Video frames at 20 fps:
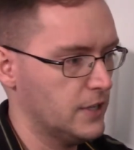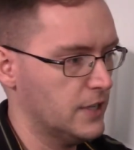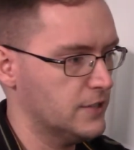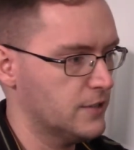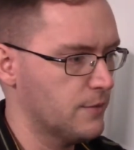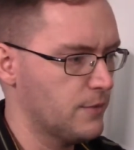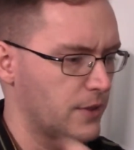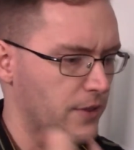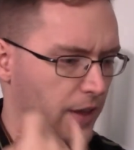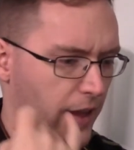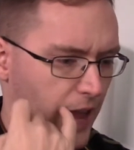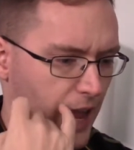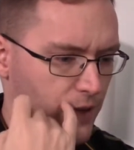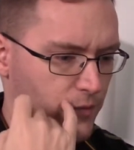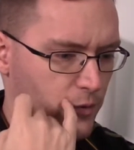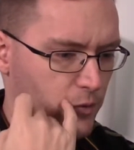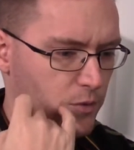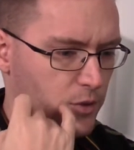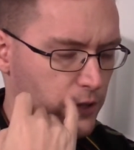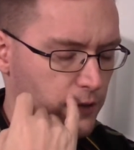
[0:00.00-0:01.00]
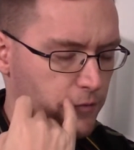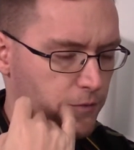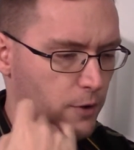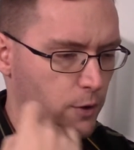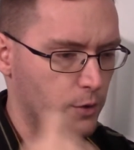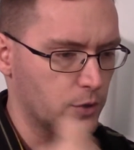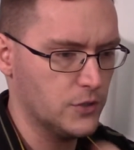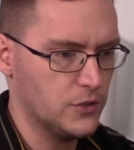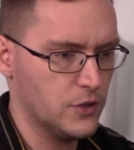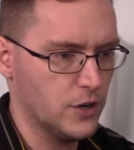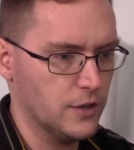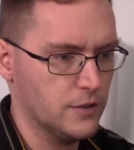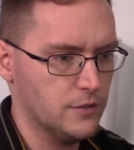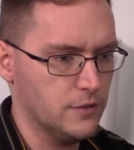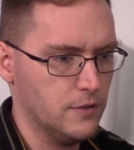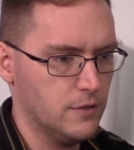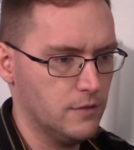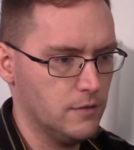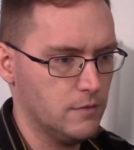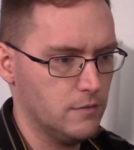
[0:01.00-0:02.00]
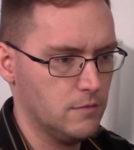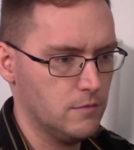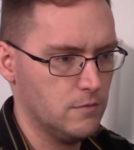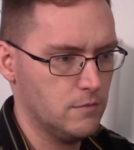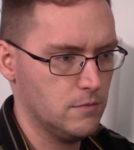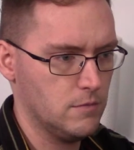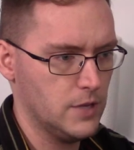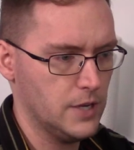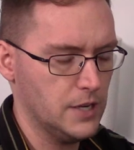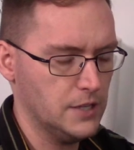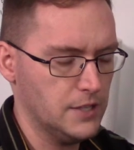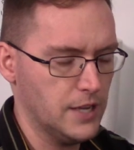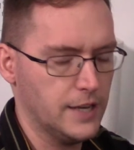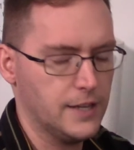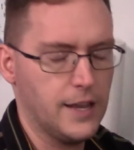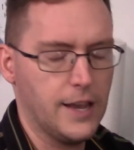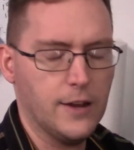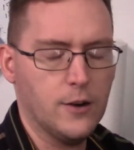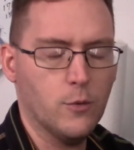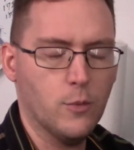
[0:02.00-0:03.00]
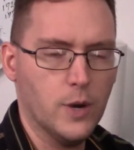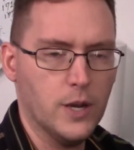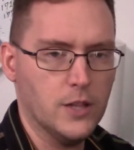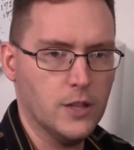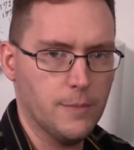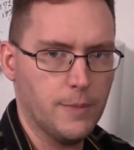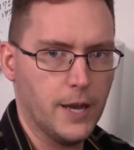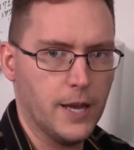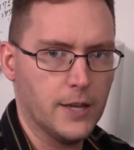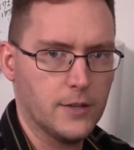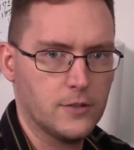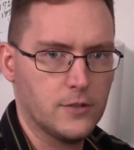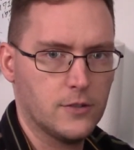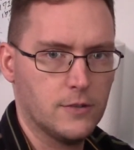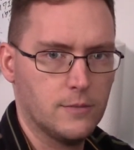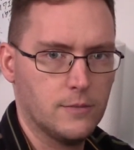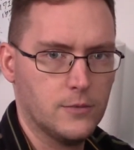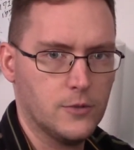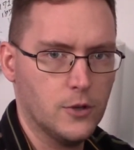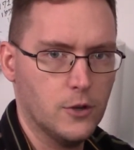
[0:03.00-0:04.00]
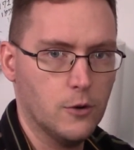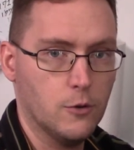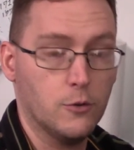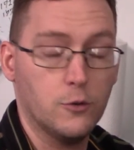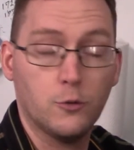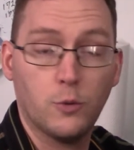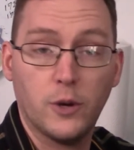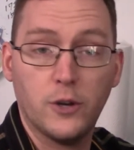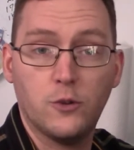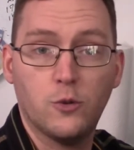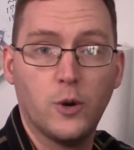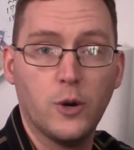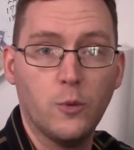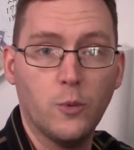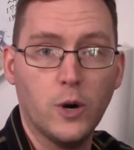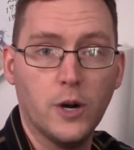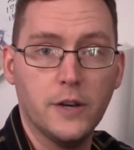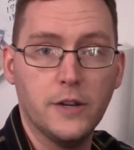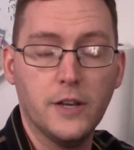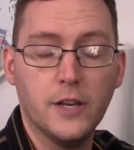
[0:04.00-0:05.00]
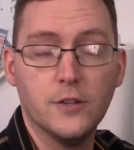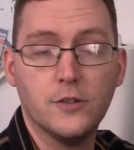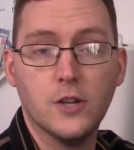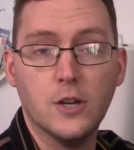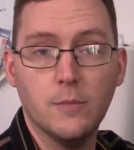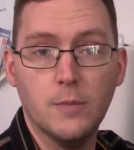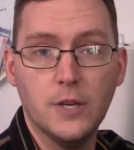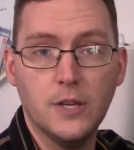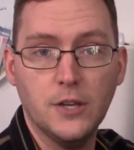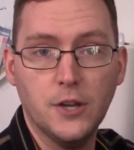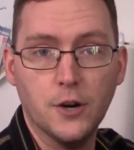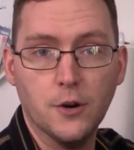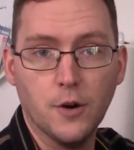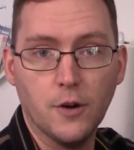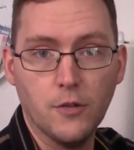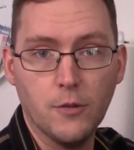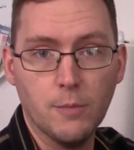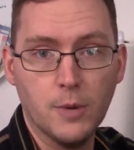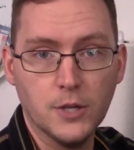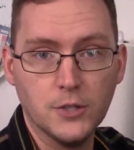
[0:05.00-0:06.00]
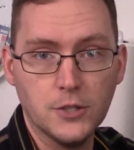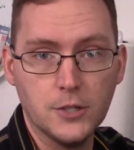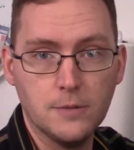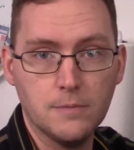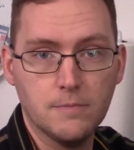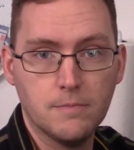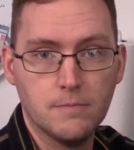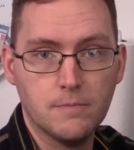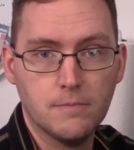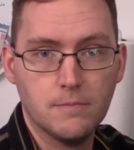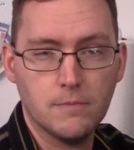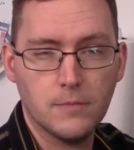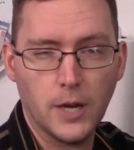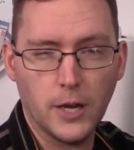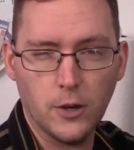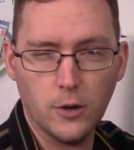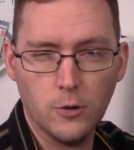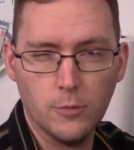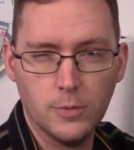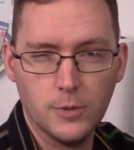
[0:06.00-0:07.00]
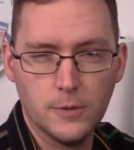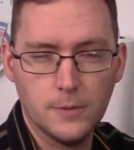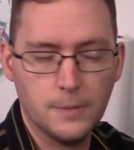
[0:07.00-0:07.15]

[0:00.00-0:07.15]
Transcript: It's something I haven't really focused on in a dedicated way in the past. So 2021 is going to be year of the budgie, I hope.